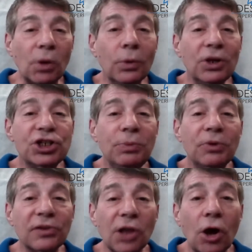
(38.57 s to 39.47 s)
when she
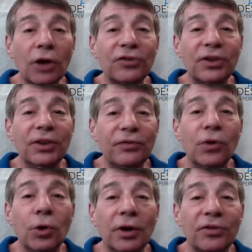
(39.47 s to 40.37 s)
was lost in the
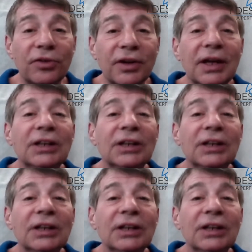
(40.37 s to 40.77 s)
forest,